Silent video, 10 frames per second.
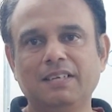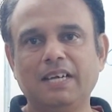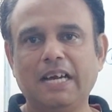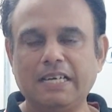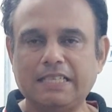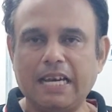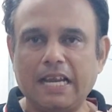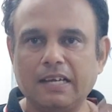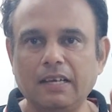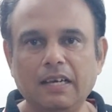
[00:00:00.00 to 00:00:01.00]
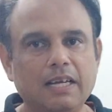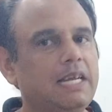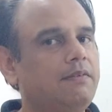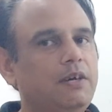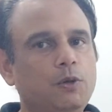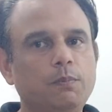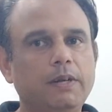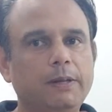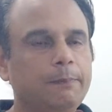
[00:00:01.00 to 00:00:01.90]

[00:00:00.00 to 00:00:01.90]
It is an angle given to me.